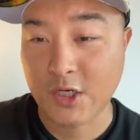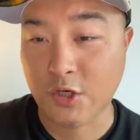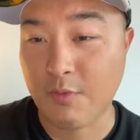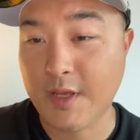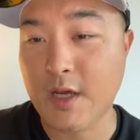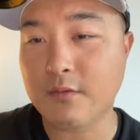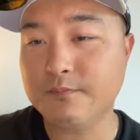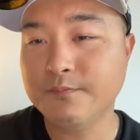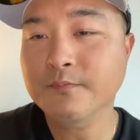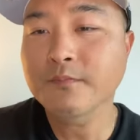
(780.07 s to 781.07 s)
in Korea.
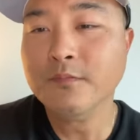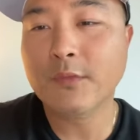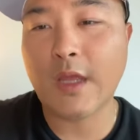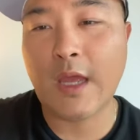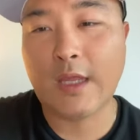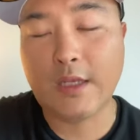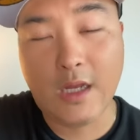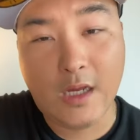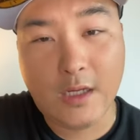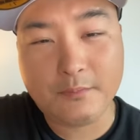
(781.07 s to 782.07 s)
And,
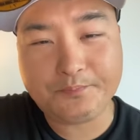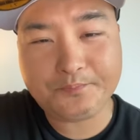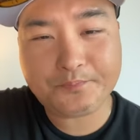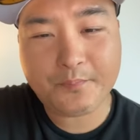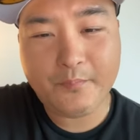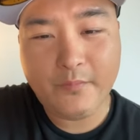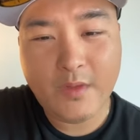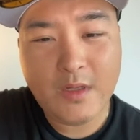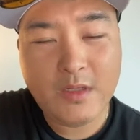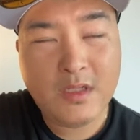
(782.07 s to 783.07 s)
uh,
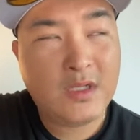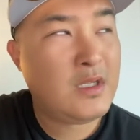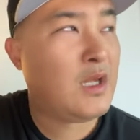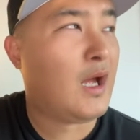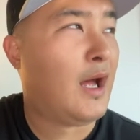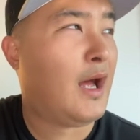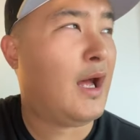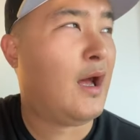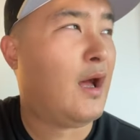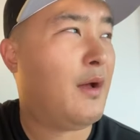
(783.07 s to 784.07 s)

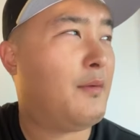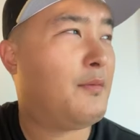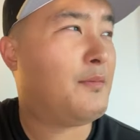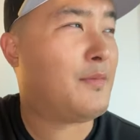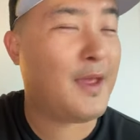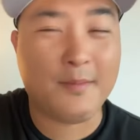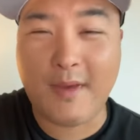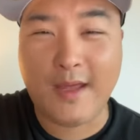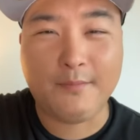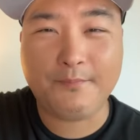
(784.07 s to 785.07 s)
uh,
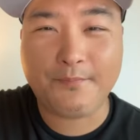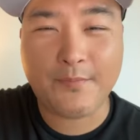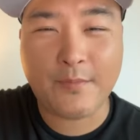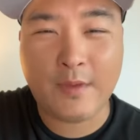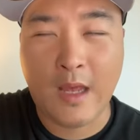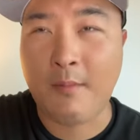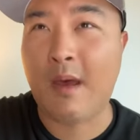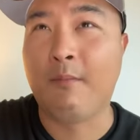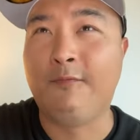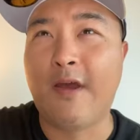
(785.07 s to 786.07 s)
amen.
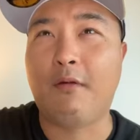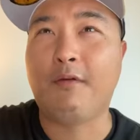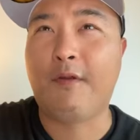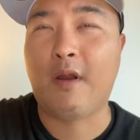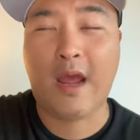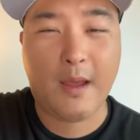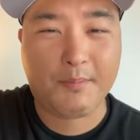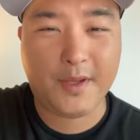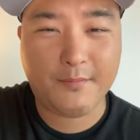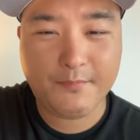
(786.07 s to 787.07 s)
I'm, I'm very, very
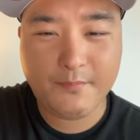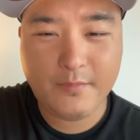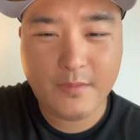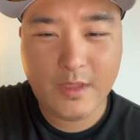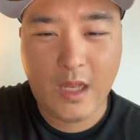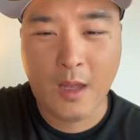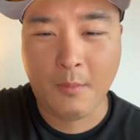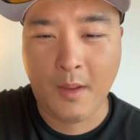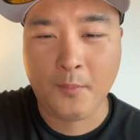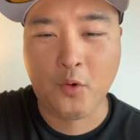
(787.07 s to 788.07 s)
happy.
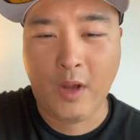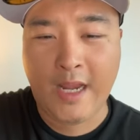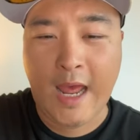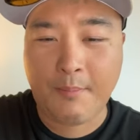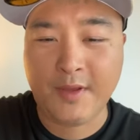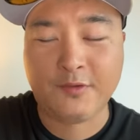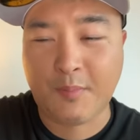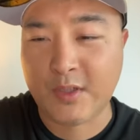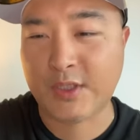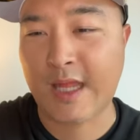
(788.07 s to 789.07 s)
I'm, I'm quite happy,
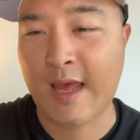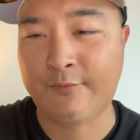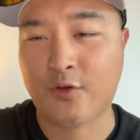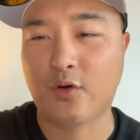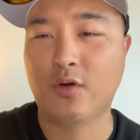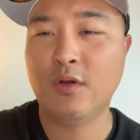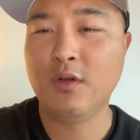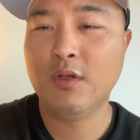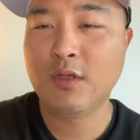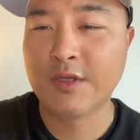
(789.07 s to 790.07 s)
especially after
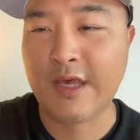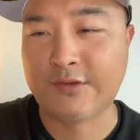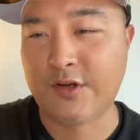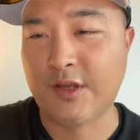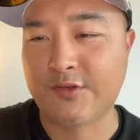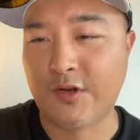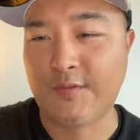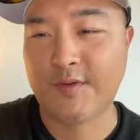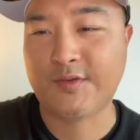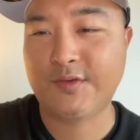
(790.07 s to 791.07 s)
yesterday's
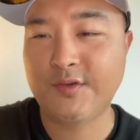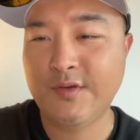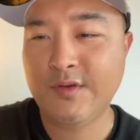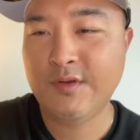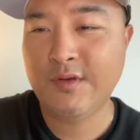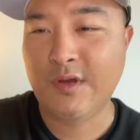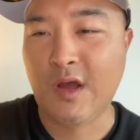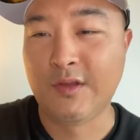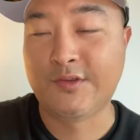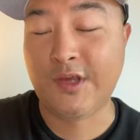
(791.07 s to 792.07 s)
service
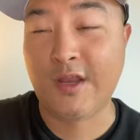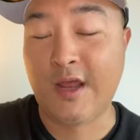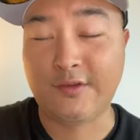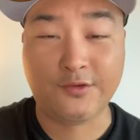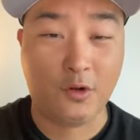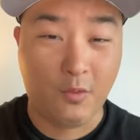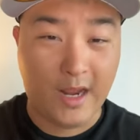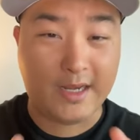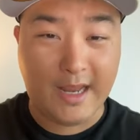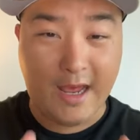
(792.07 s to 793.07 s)
on Sunday. So
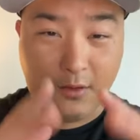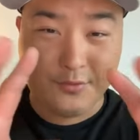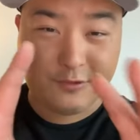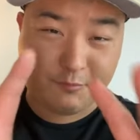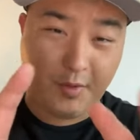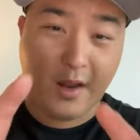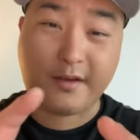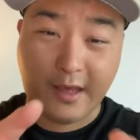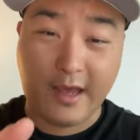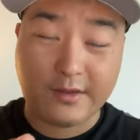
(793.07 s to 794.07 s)
right now, this
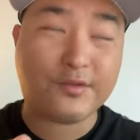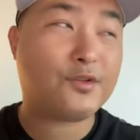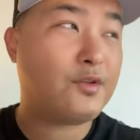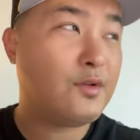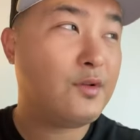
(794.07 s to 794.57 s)
broadcast,